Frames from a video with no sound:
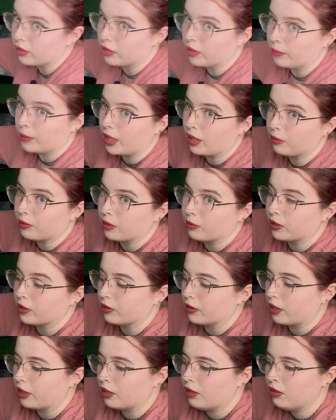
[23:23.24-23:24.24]
I'm happy about
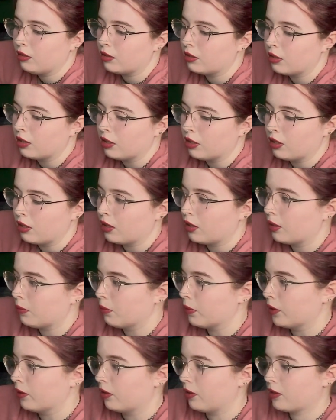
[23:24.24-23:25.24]
that.
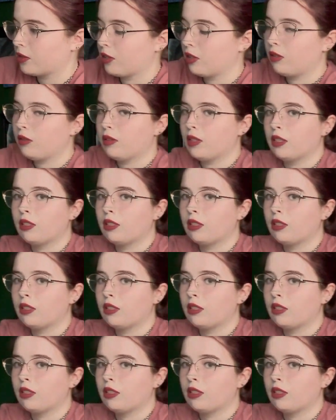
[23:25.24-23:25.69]
But also,